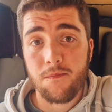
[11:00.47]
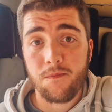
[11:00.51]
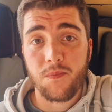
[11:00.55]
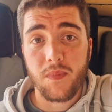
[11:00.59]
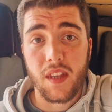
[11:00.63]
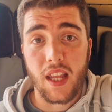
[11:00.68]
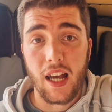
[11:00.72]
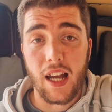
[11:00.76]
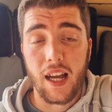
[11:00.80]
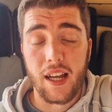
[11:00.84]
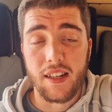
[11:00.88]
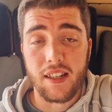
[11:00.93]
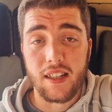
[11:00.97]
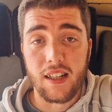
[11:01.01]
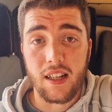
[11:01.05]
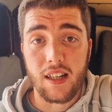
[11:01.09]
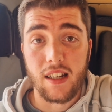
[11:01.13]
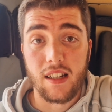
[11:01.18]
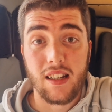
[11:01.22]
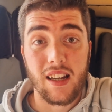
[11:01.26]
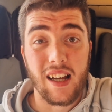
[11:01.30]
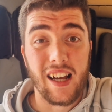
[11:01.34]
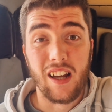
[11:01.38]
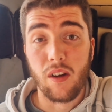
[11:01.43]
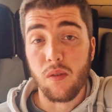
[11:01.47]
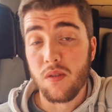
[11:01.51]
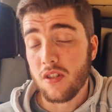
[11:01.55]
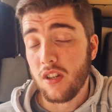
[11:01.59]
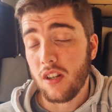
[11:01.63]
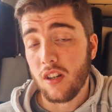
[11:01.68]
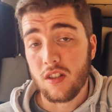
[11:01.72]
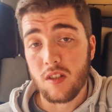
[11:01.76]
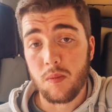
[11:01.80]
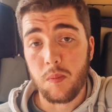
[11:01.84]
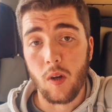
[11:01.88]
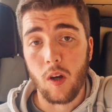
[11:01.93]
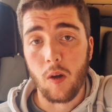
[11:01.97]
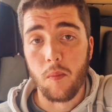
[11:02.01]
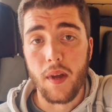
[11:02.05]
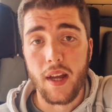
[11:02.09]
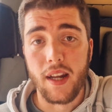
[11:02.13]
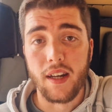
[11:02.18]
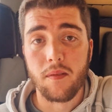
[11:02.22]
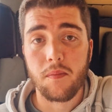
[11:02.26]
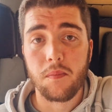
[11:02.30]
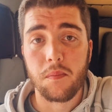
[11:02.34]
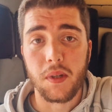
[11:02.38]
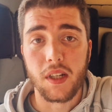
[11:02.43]
and uh, I always look to put them
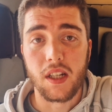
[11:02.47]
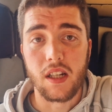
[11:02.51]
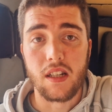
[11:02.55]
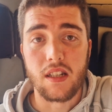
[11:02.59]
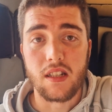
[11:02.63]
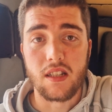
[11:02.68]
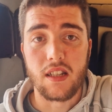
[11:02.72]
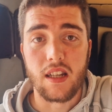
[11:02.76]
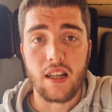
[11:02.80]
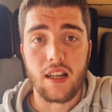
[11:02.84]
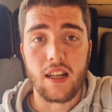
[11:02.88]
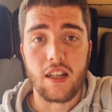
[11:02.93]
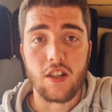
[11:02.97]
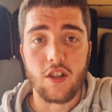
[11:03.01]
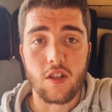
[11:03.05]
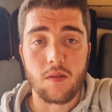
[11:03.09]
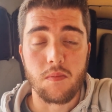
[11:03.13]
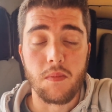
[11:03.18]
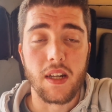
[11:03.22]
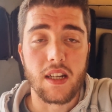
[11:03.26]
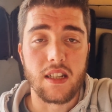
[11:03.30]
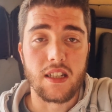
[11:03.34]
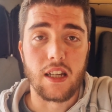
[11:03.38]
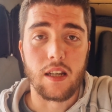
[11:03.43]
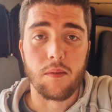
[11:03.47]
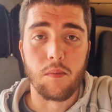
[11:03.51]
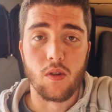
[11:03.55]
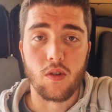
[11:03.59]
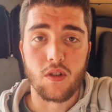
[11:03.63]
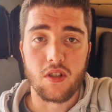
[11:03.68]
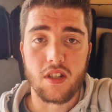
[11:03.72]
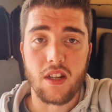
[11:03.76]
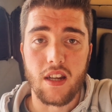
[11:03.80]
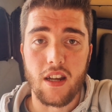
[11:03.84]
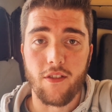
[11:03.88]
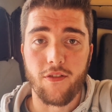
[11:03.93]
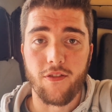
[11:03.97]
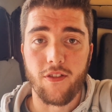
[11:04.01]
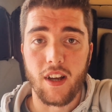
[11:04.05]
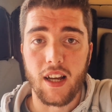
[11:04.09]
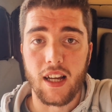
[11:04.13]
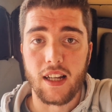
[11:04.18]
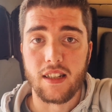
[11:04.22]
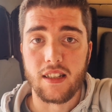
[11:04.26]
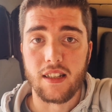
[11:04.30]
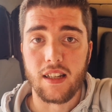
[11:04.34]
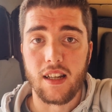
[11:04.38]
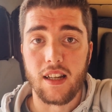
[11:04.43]
in because uh, it just makes it a more safe
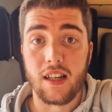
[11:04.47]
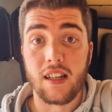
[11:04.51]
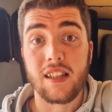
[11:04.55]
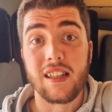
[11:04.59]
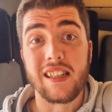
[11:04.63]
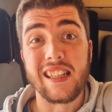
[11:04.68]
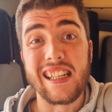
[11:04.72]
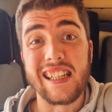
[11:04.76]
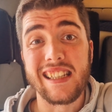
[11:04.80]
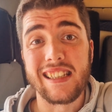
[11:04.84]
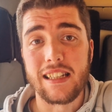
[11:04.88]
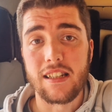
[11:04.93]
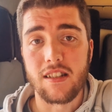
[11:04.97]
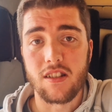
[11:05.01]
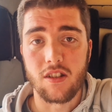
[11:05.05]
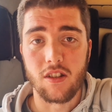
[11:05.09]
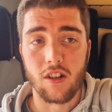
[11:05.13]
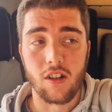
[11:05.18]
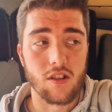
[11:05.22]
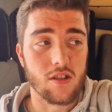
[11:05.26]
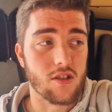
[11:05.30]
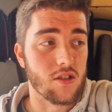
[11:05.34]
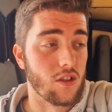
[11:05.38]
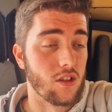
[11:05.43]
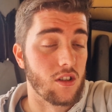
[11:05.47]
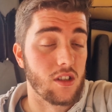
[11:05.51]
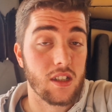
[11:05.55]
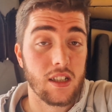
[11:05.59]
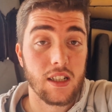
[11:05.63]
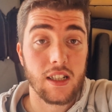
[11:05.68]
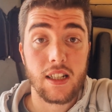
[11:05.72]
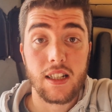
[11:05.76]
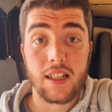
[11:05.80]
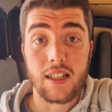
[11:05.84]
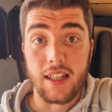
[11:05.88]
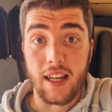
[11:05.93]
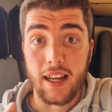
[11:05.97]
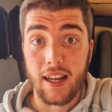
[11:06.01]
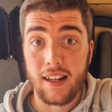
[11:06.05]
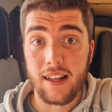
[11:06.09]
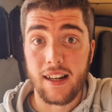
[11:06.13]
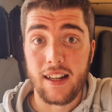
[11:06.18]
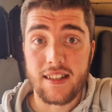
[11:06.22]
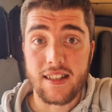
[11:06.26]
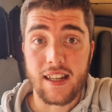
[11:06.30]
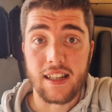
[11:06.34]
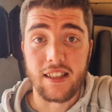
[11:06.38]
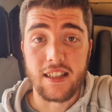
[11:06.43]
and uh, neat install. So yeah,
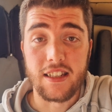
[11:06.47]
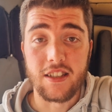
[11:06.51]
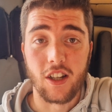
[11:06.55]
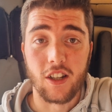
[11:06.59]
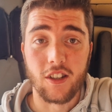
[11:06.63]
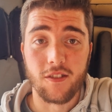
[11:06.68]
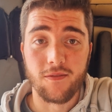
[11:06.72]
let's get these on.